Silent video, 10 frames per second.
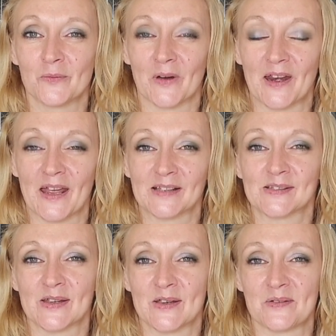my next
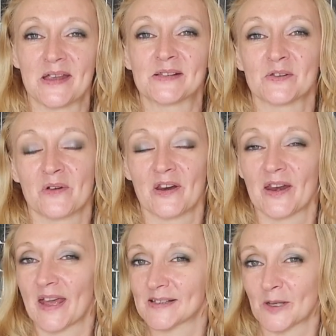2 weeks, or when I
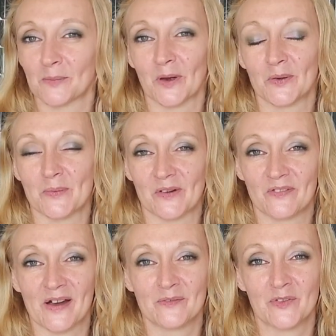next upload my
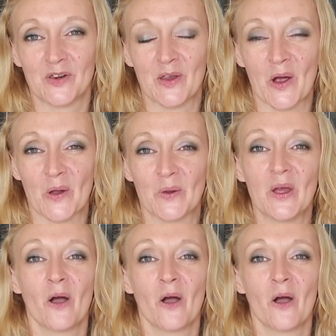van video,